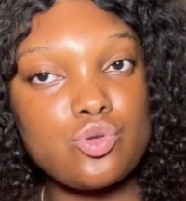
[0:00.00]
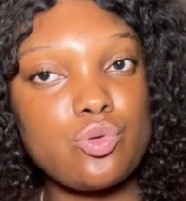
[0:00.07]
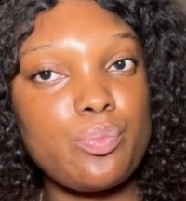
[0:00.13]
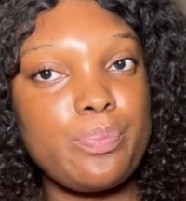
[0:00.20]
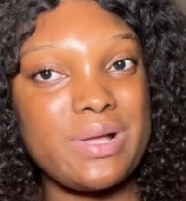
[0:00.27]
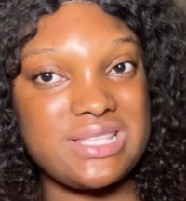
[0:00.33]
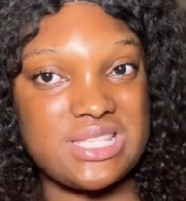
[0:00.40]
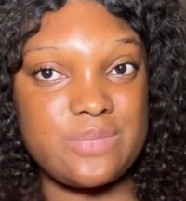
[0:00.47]

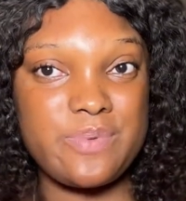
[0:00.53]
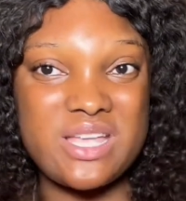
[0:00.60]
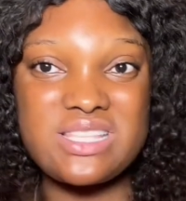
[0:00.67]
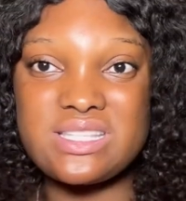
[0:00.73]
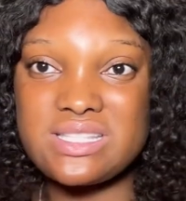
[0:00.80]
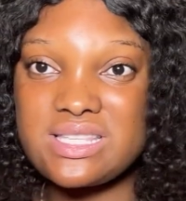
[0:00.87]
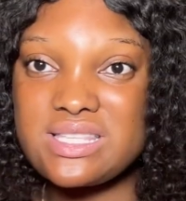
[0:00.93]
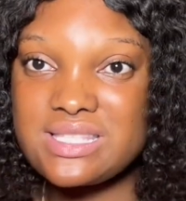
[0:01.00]
participate
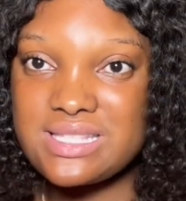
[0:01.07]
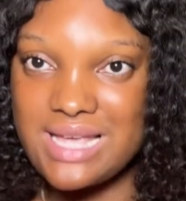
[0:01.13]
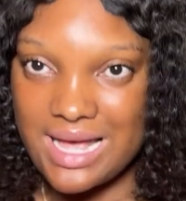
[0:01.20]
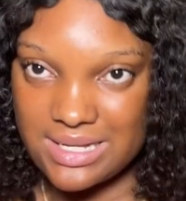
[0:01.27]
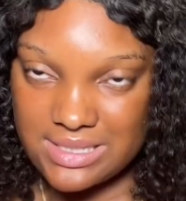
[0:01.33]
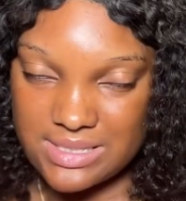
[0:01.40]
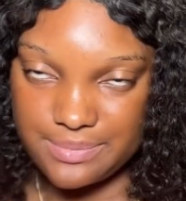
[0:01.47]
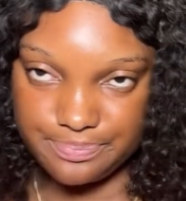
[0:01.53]
in this
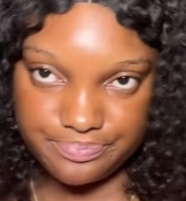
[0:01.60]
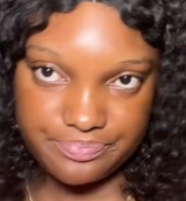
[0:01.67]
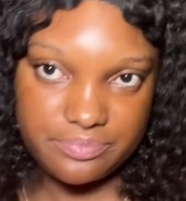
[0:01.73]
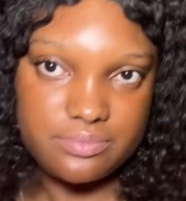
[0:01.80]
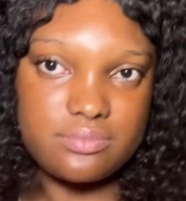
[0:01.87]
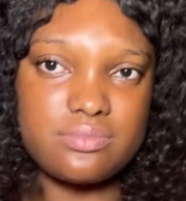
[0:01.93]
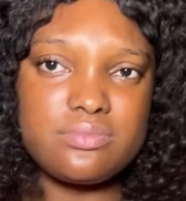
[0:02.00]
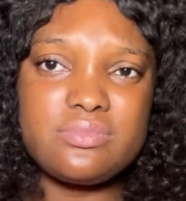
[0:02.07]
tax,
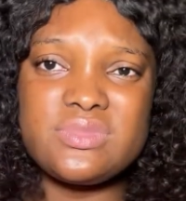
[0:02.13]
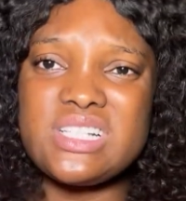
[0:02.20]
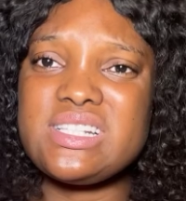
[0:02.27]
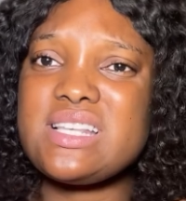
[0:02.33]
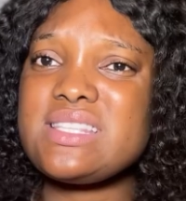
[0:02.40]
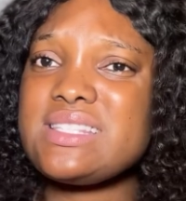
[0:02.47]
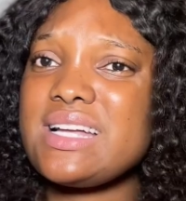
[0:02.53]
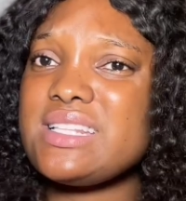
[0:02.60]
they
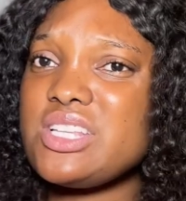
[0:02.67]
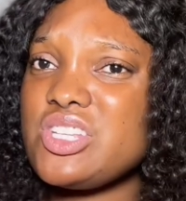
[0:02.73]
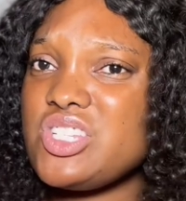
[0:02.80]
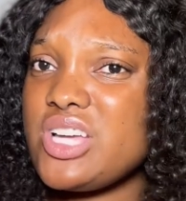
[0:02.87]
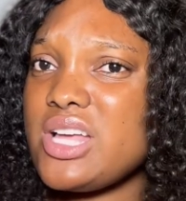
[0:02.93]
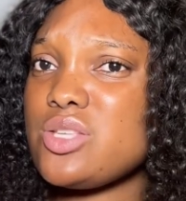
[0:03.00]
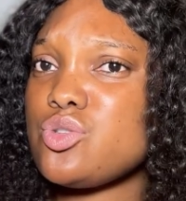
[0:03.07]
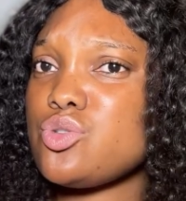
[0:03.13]
stand a
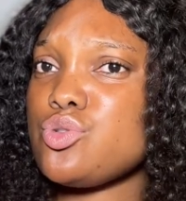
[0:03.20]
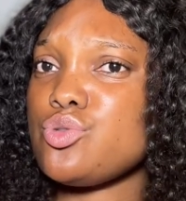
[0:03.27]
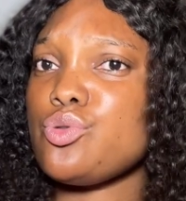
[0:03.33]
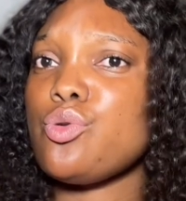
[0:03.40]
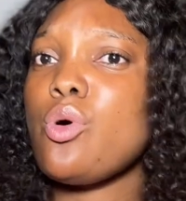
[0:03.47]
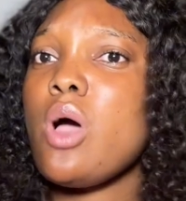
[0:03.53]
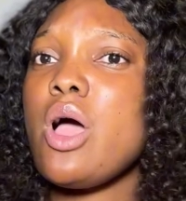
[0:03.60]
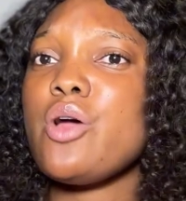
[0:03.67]
chance
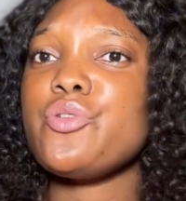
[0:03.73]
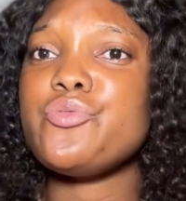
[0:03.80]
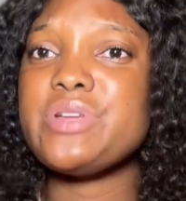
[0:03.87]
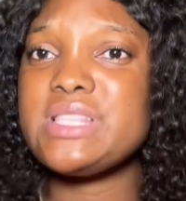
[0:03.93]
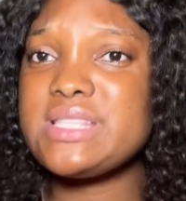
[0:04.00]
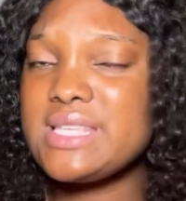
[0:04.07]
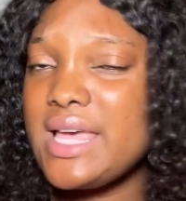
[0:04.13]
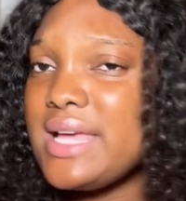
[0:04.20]
to
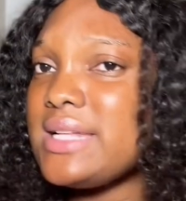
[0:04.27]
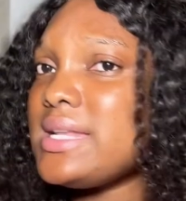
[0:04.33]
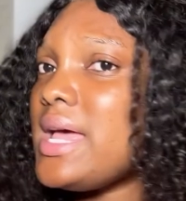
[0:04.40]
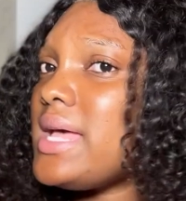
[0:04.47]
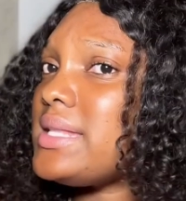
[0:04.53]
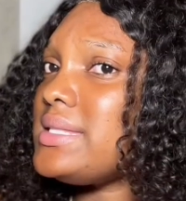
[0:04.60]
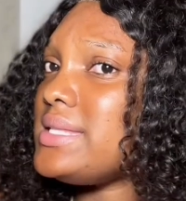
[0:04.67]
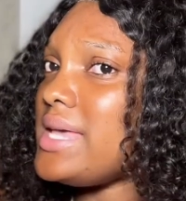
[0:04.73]
retain
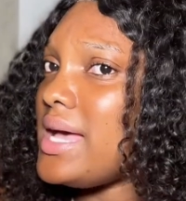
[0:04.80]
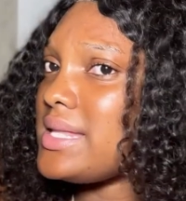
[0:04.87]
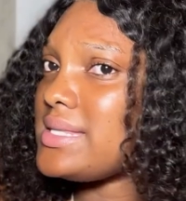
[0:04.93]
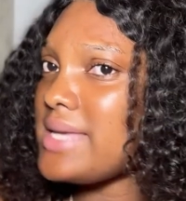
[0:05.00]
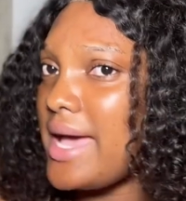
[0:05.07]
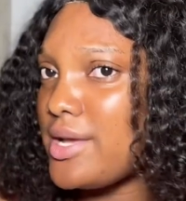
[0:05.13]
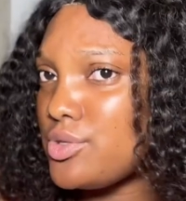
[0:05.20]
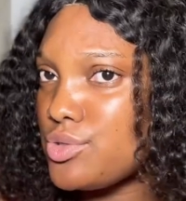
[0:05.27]
their
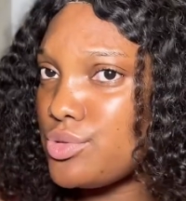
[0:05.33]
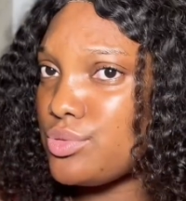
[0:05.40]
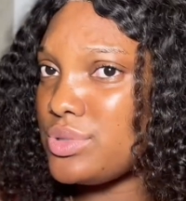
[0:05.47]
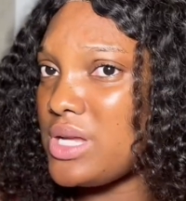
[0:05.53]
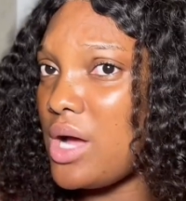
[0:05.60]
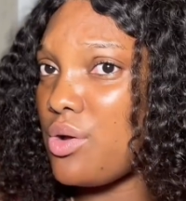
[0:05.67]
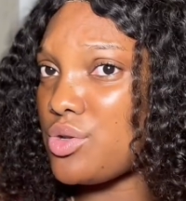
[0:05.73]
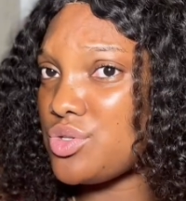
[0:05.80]
title,
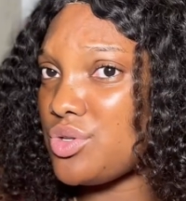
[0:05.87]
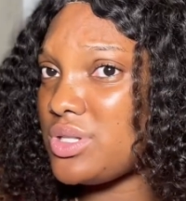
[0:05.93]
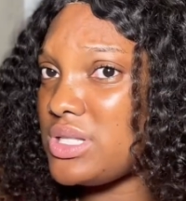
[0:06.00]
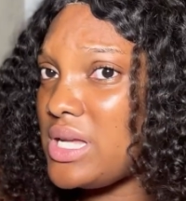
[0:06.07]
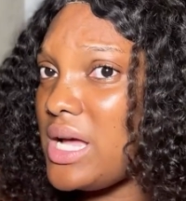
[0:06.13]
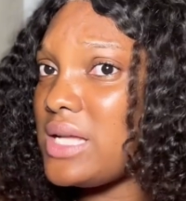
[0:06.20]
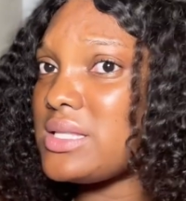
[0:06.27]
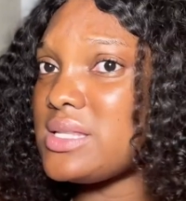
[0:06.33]
their
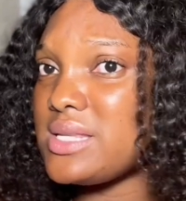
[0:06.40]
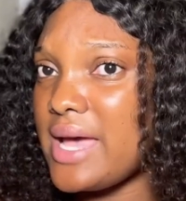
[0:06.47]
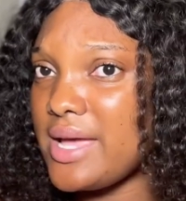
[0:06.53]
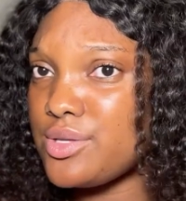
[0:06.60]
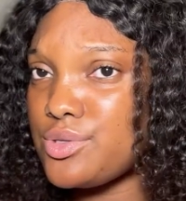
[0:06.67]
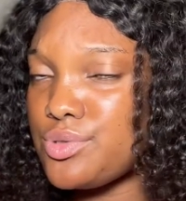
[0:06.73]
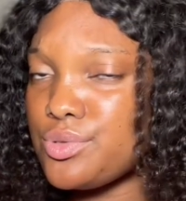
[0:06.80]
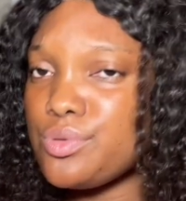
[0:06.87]
custodian
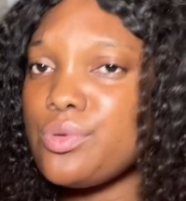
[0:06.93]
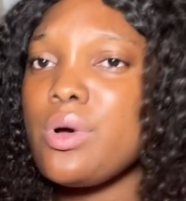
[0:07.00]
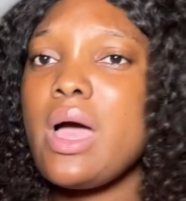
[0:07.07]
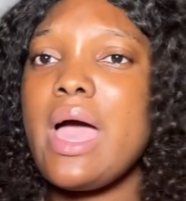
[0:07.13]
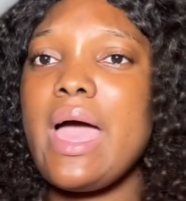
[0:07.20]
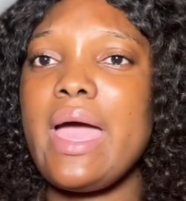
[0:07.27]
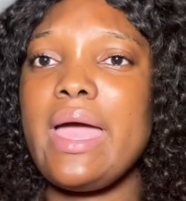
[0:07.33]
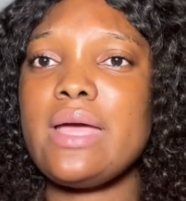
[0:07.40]
title,
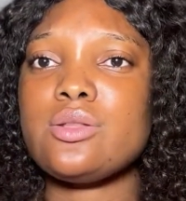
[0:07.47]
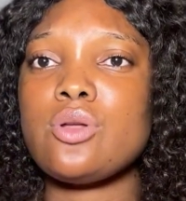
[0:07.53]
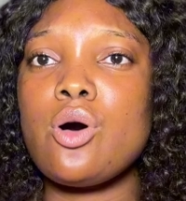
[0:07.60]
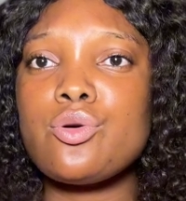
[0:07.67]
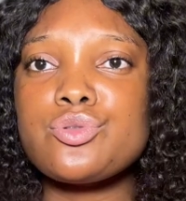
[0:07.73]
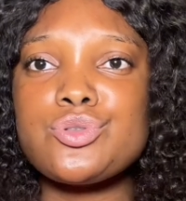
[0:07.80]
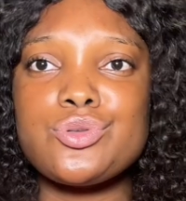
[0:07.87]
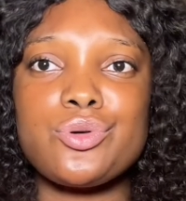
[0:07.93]
and
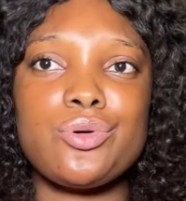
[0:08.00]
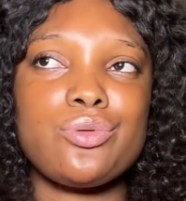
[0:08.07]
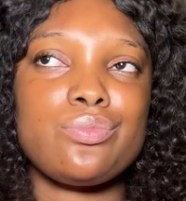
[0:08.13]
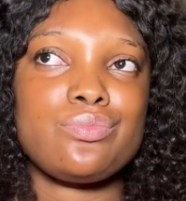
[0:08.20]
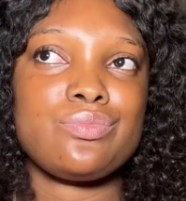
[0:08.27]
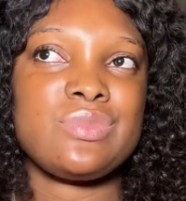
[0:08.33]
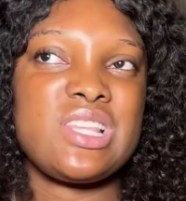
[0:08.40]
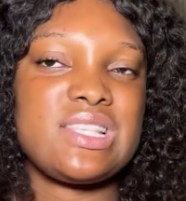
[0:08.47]
also
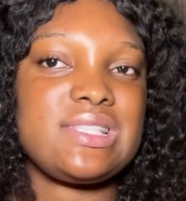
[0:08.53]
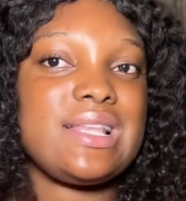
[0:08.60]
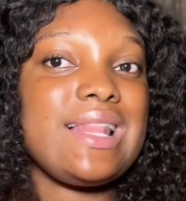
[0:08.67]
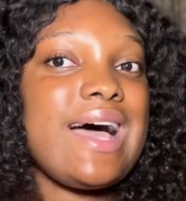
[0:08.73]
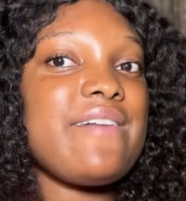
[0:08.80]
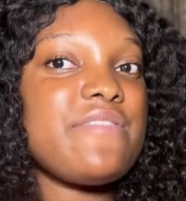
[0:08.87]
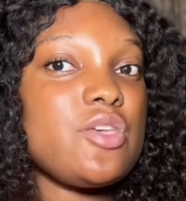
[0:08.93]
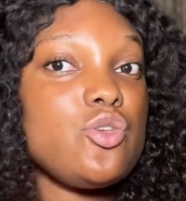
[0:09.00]
they still
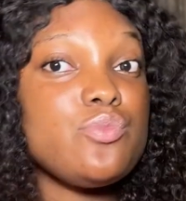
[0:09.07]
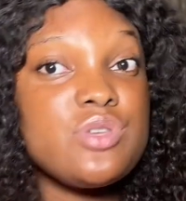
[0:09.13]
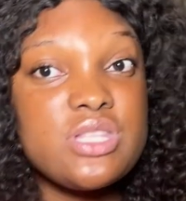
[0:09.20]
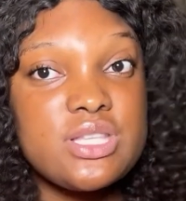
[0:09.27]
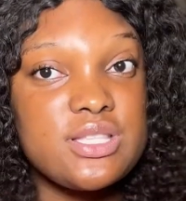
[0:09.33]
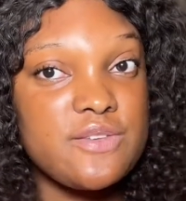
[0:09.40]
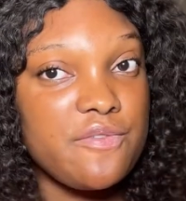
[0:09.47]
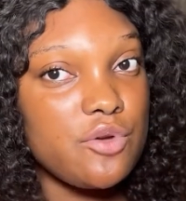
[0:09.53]
have
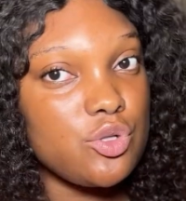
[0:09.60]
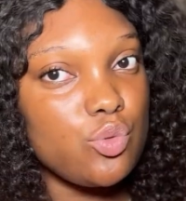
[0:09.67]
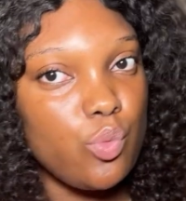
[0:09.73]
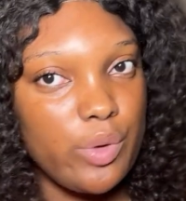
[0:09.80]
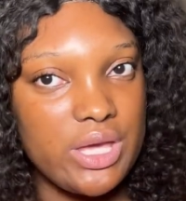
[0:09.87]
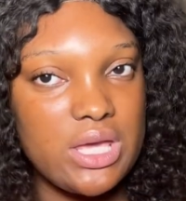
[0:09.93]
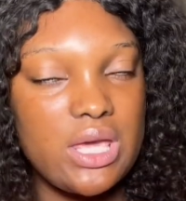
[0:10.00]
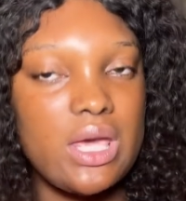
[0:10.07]
immunity for the
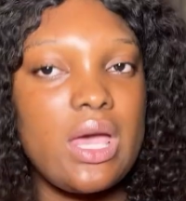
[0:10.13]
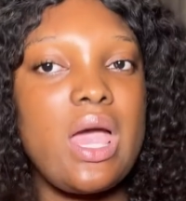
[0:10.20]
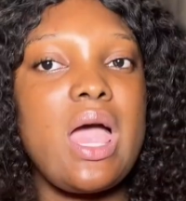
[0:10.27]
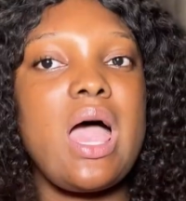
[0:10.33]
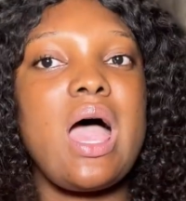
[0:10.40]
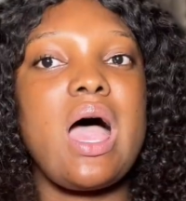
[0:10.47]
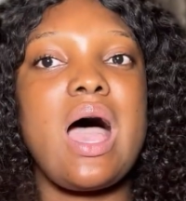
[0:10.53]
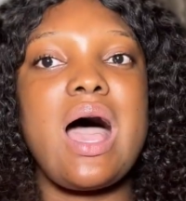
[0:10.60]
week,
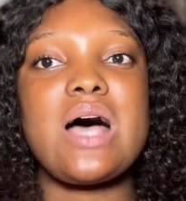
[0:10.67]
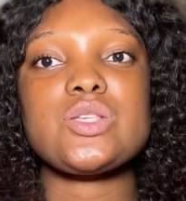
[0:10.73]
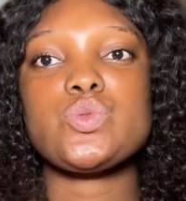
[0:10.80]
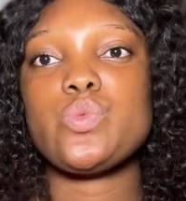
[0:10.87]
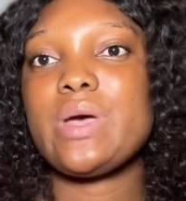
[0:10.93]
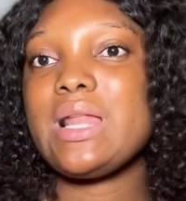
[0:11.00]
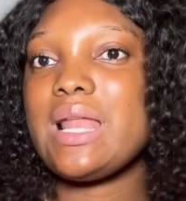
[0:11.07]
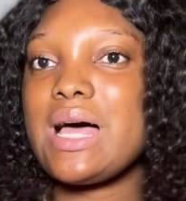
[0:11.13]
as
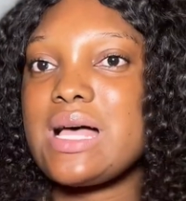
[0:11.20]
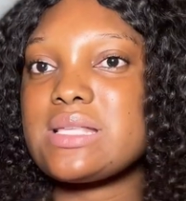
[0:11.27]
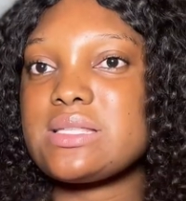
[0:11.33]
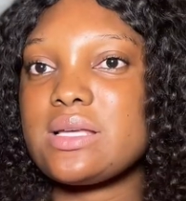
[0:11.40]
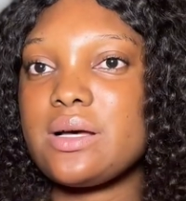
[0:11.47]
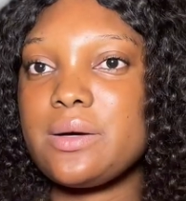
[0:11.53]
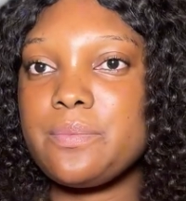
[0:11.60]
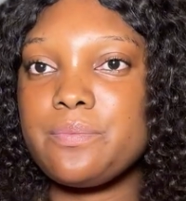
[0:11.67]
well as
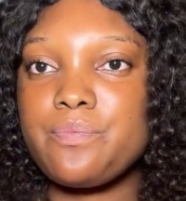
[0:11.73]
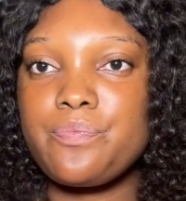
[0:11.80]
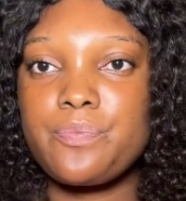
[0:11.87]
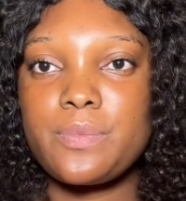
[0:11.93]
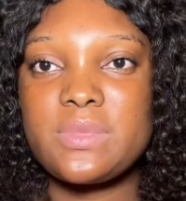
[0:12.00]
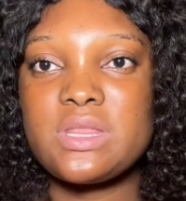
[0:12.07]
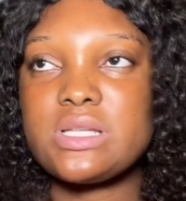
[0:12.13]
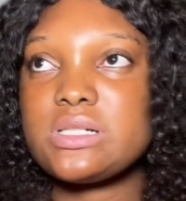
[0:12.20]

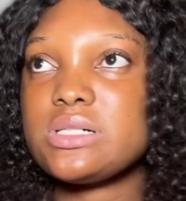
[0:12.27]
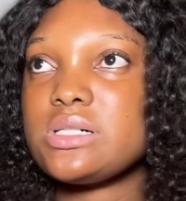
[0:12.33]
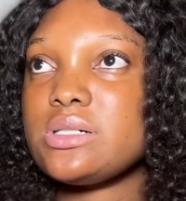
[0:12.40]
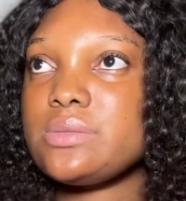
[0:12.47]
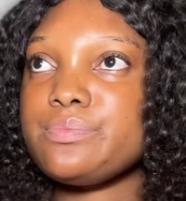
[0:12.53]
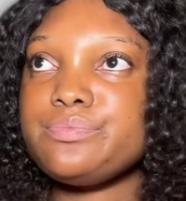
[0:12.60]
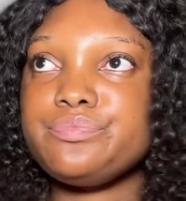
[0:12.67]
the